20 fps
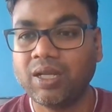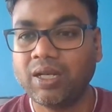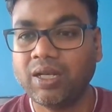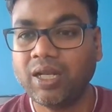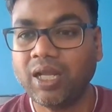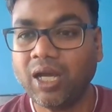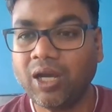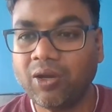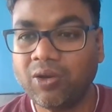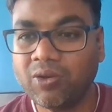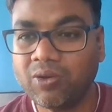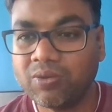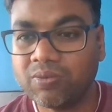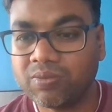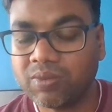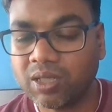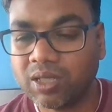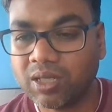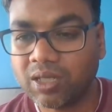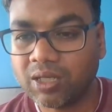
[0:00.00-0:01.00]

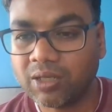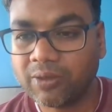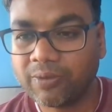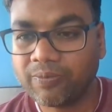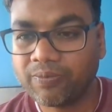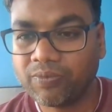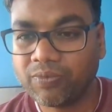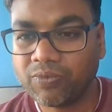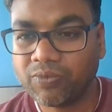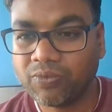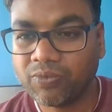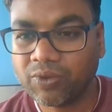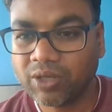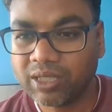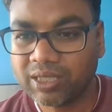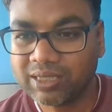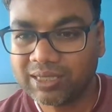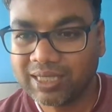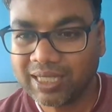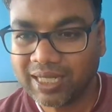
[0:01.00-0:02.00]
Now,
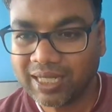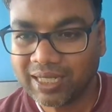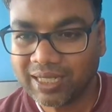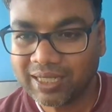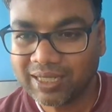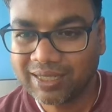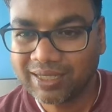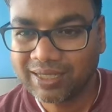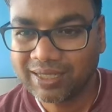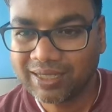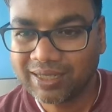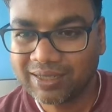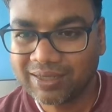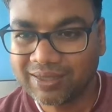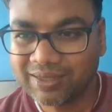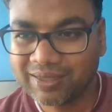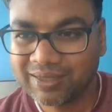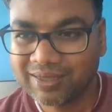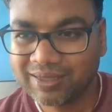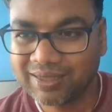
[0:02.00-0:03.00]
what is that,
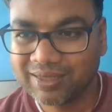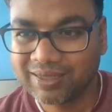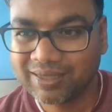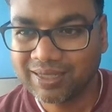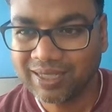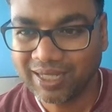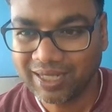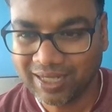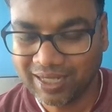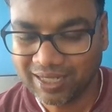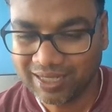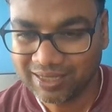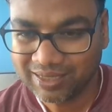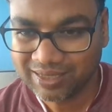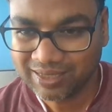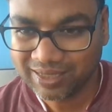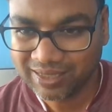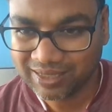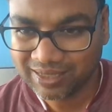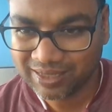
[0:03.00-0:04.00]
yeah,
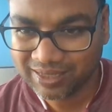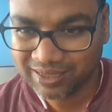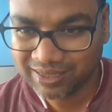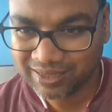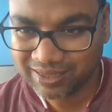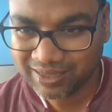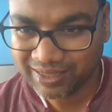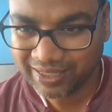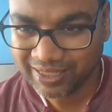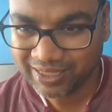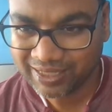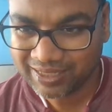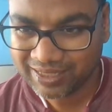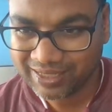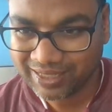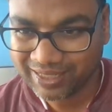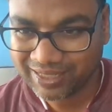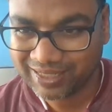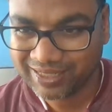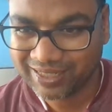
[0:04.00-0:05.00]
Raj, thanks,
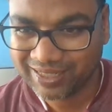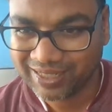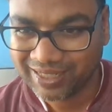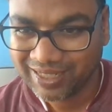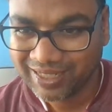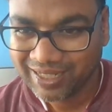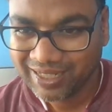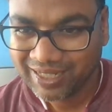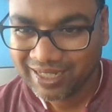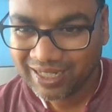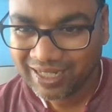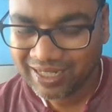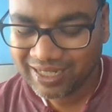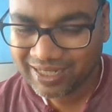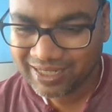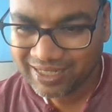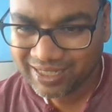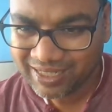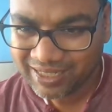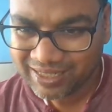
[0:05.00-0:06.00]
yeah.
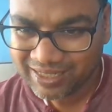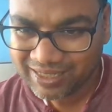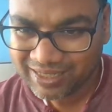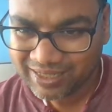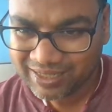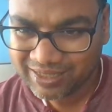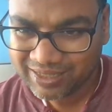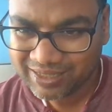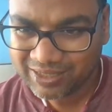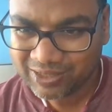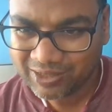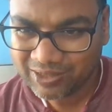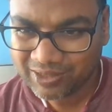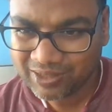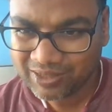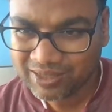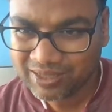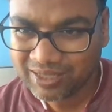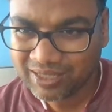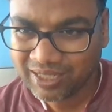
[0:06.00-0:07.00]
Tech
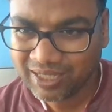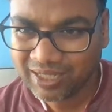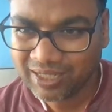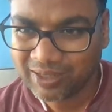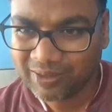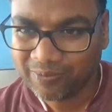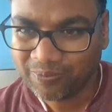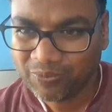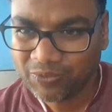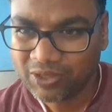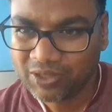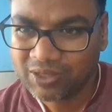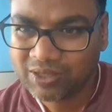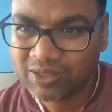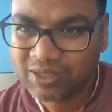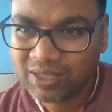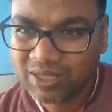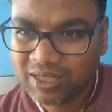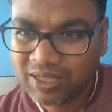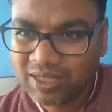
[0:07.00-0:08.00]
talk, yeah.
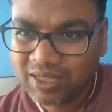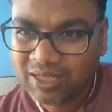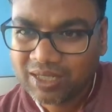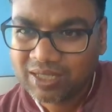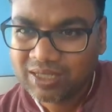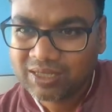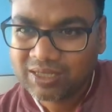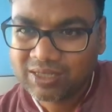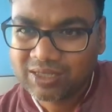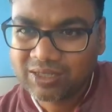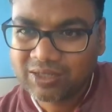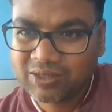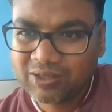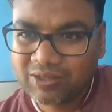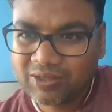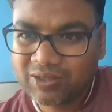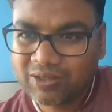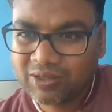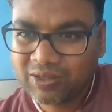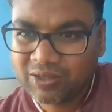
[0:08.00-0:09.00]

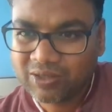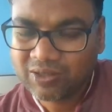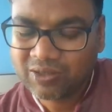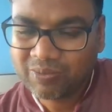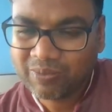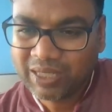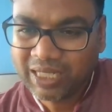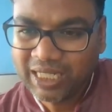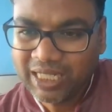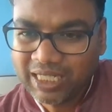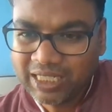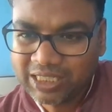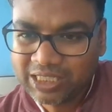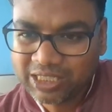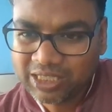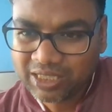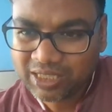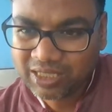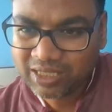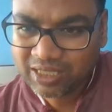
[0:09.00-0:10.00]
So,
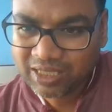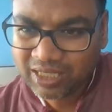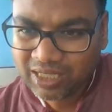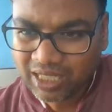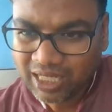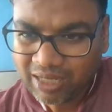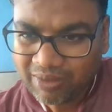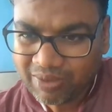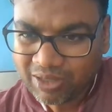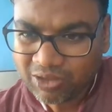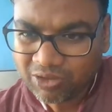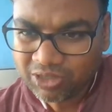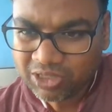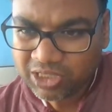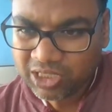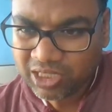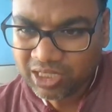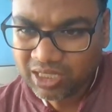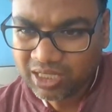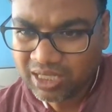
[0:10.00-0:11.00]
Manish, I have a
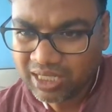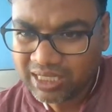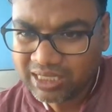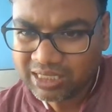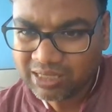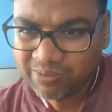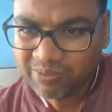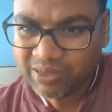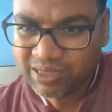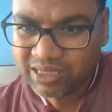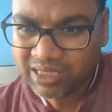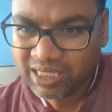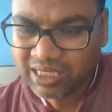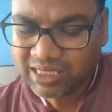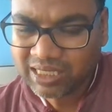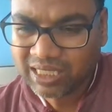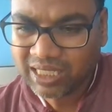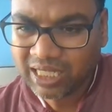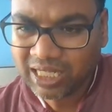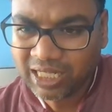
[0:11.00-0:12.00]
question. As a
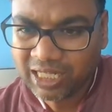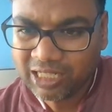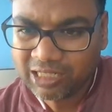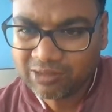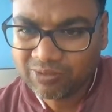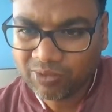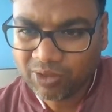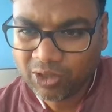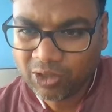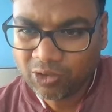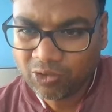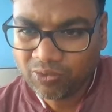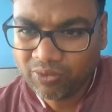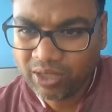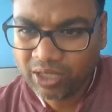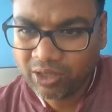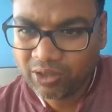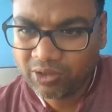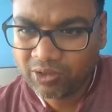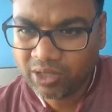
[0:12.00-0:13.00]
business analyst, what do we
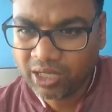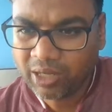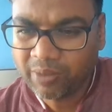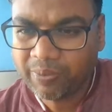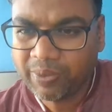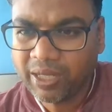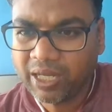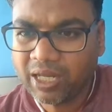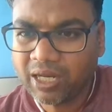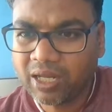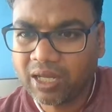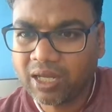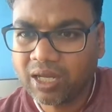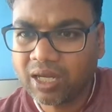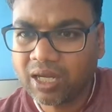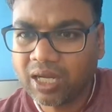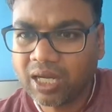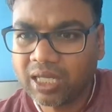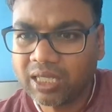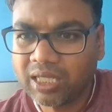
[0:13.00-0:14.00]
need to do API?
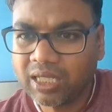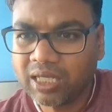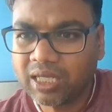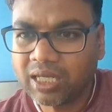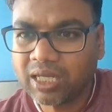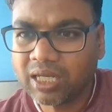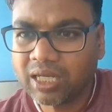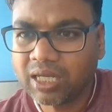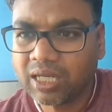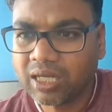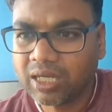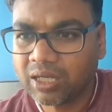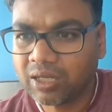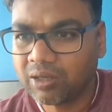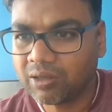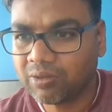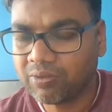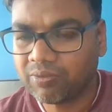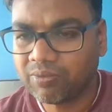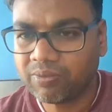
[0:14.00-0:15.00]
I think,
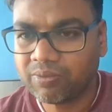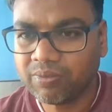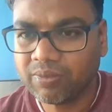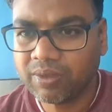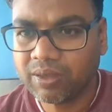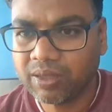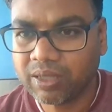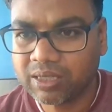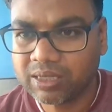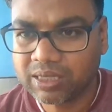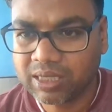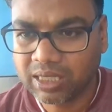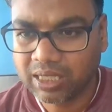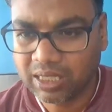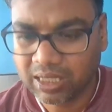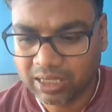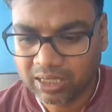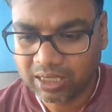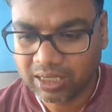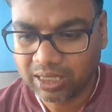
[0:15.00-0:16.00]
wait a
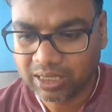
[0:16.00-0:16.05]
second.